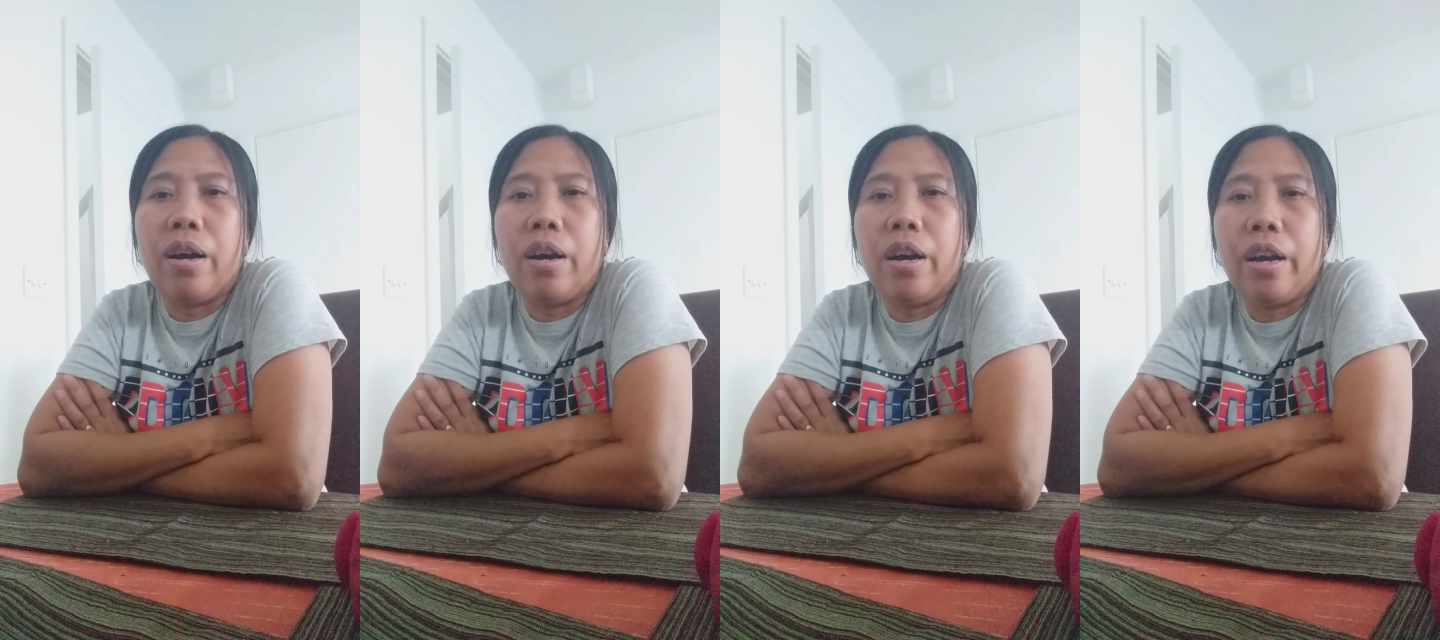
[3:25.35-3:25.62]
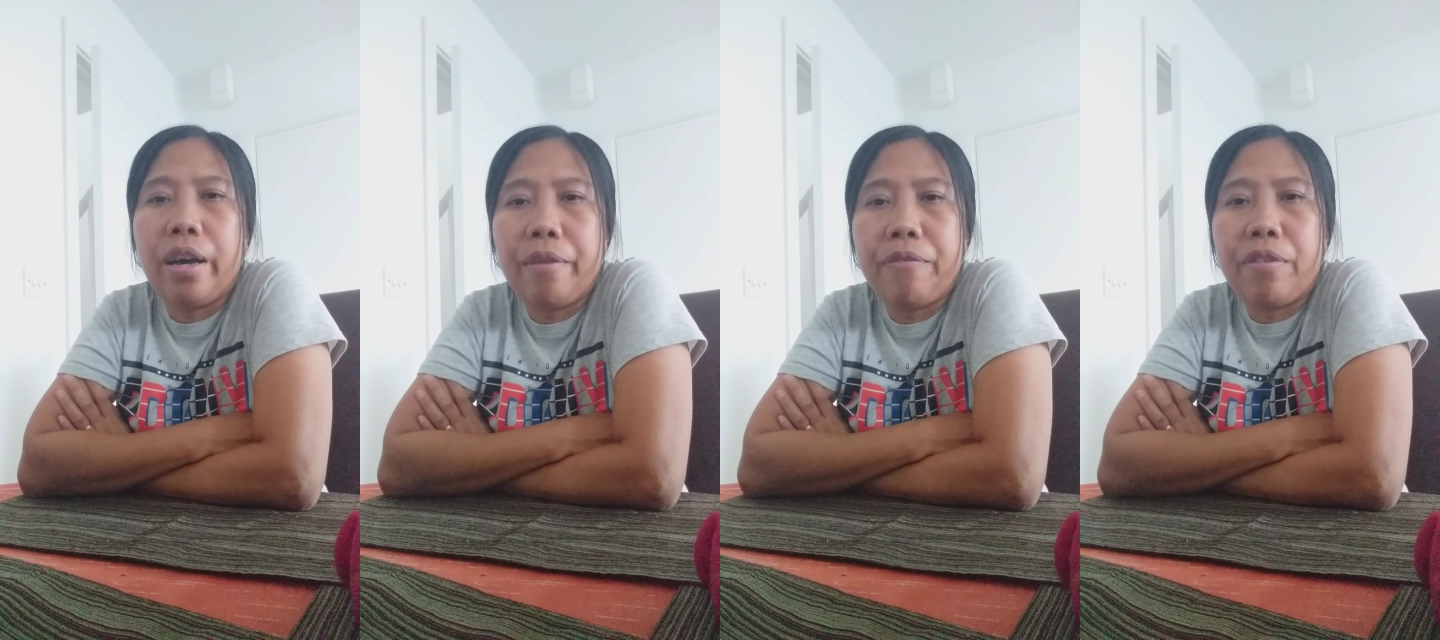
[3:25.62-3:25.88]

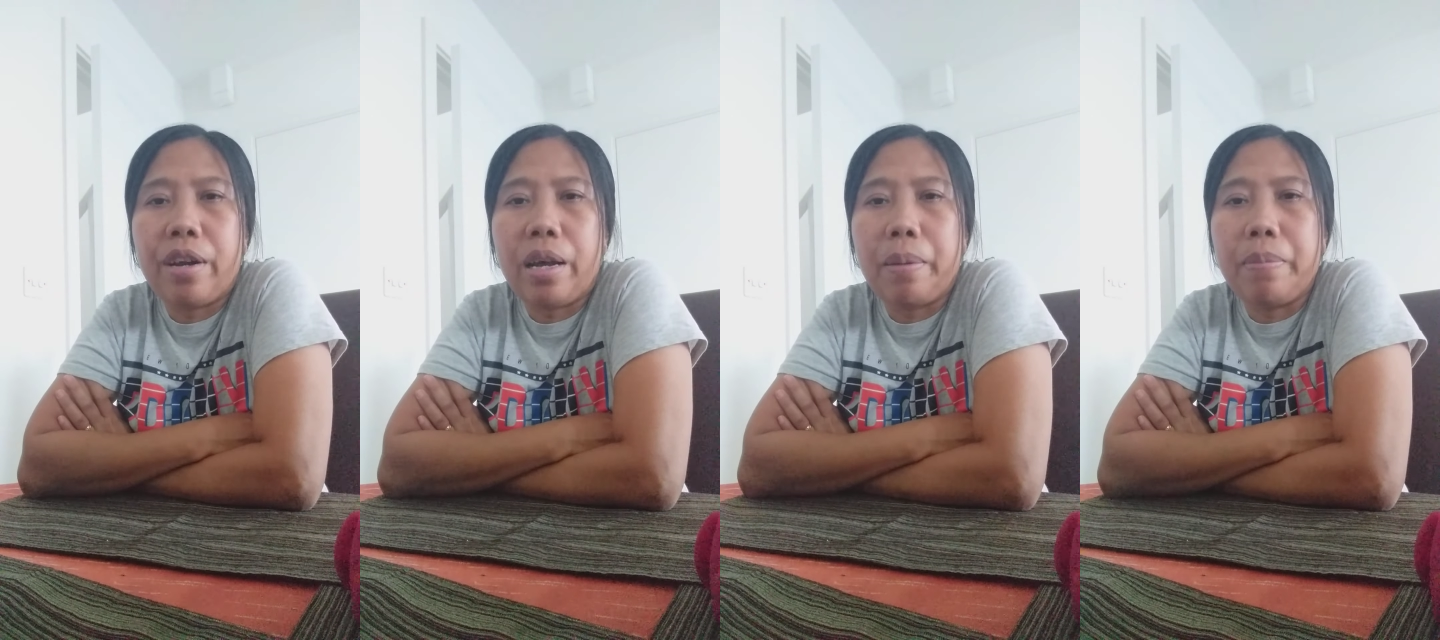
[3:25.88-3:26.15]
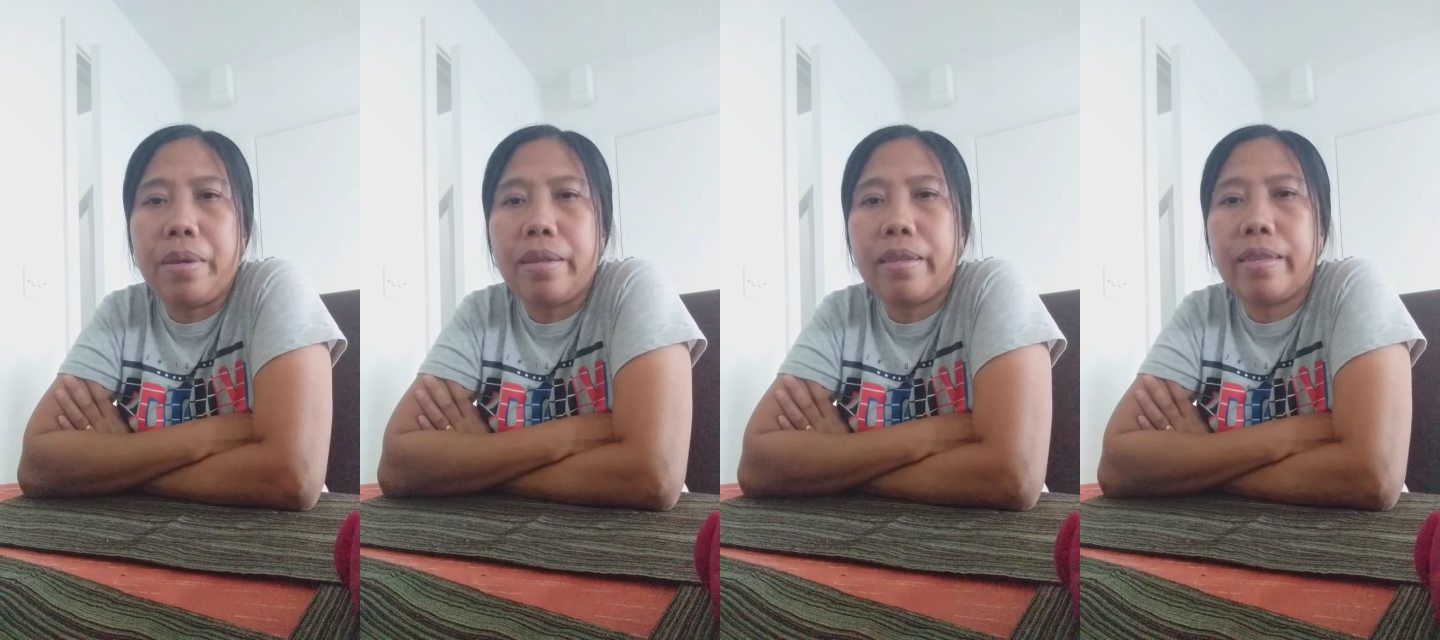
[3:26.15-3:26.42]
have
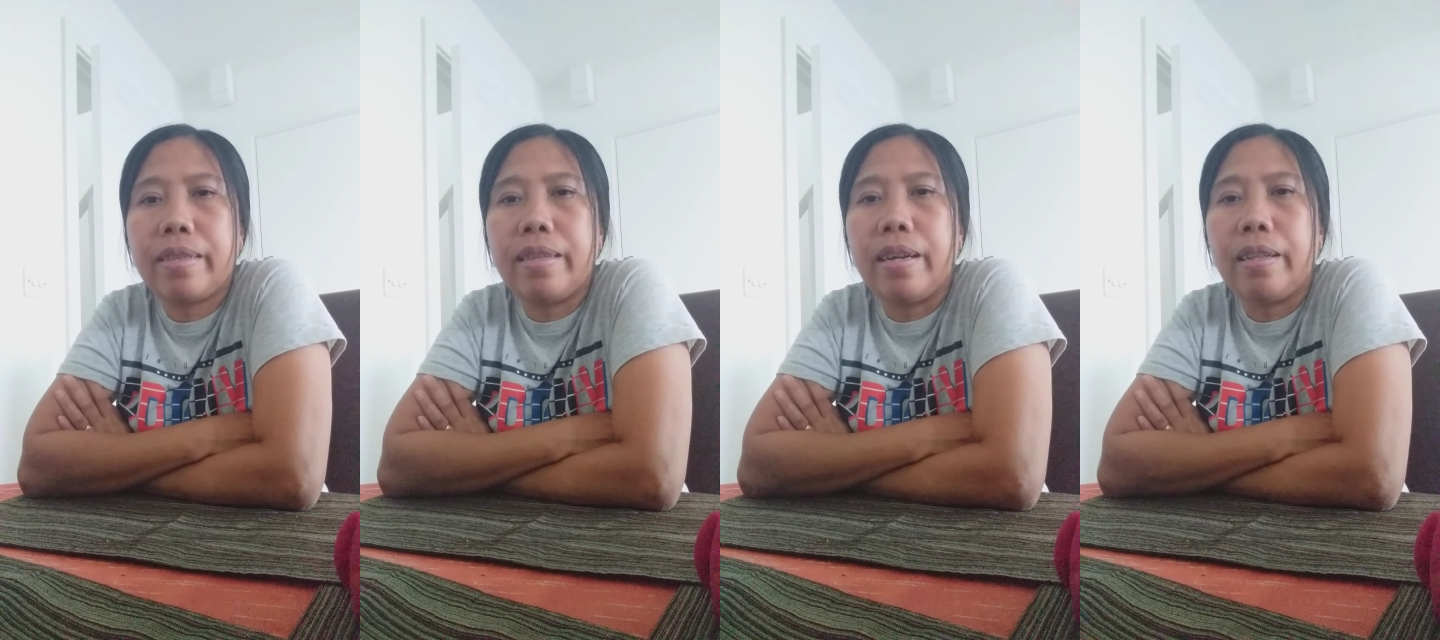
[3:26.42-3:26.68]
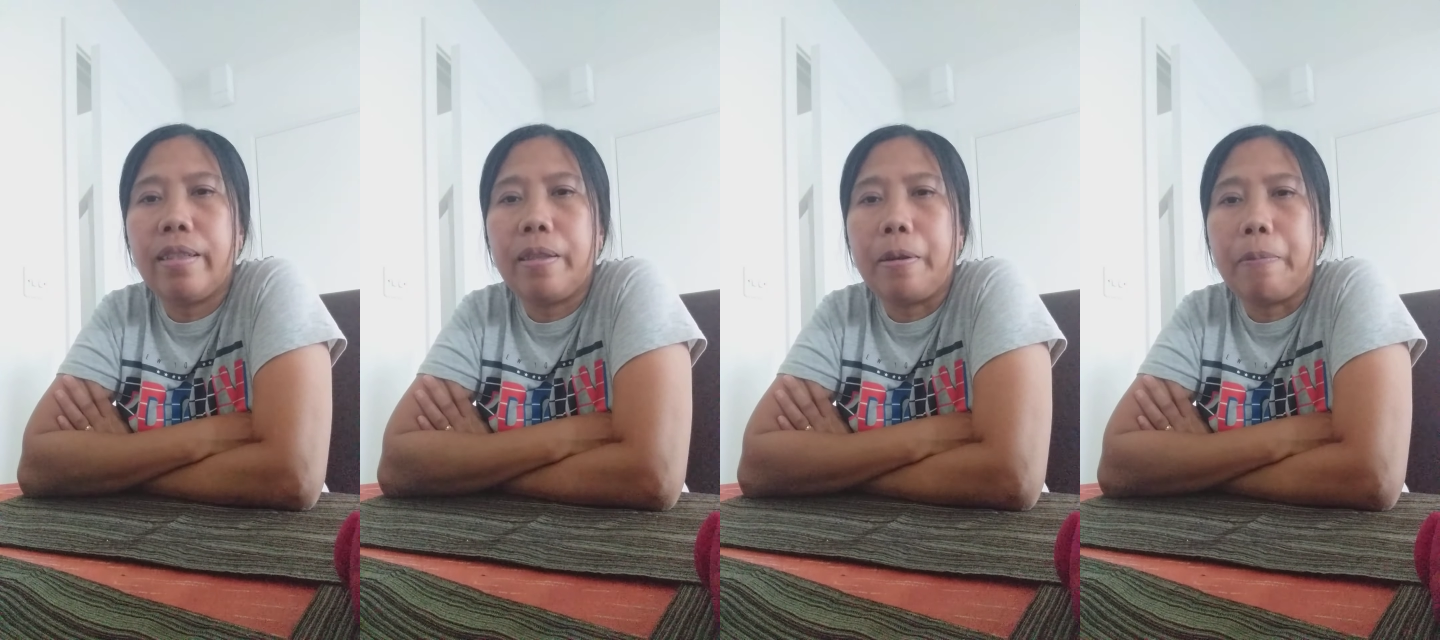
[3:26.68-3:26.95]
rabbits,
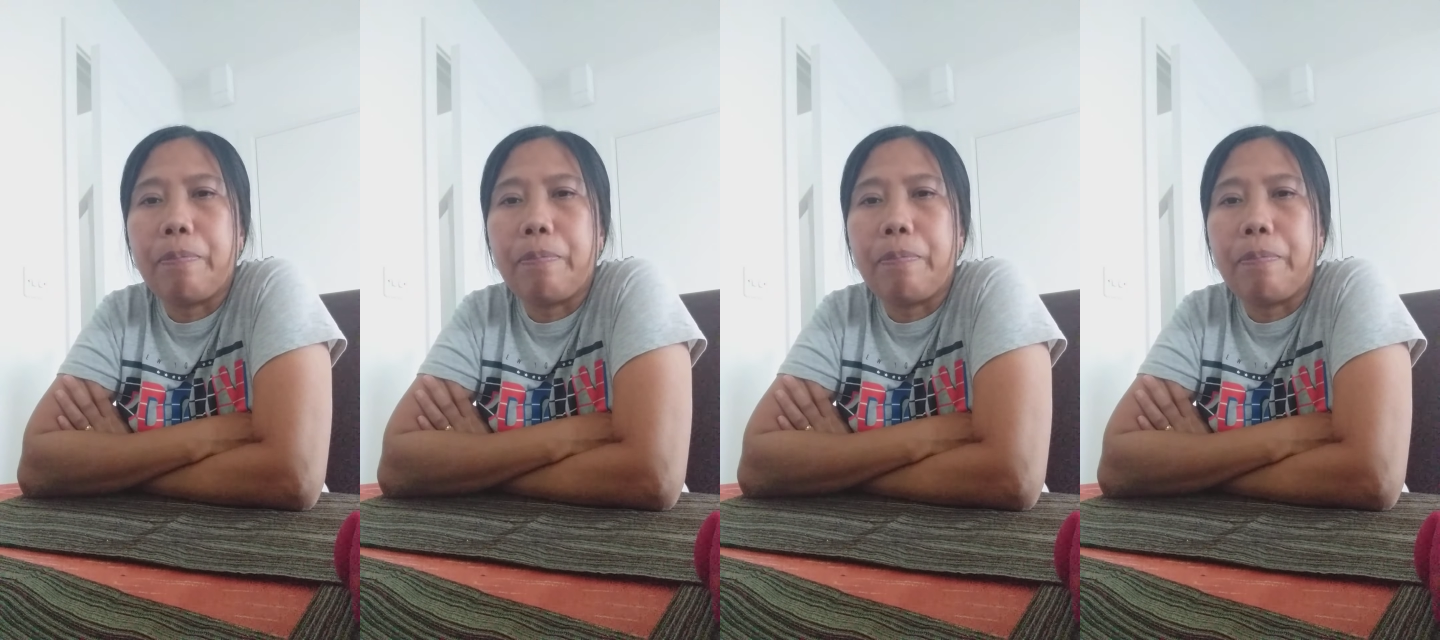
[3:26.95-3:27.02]
that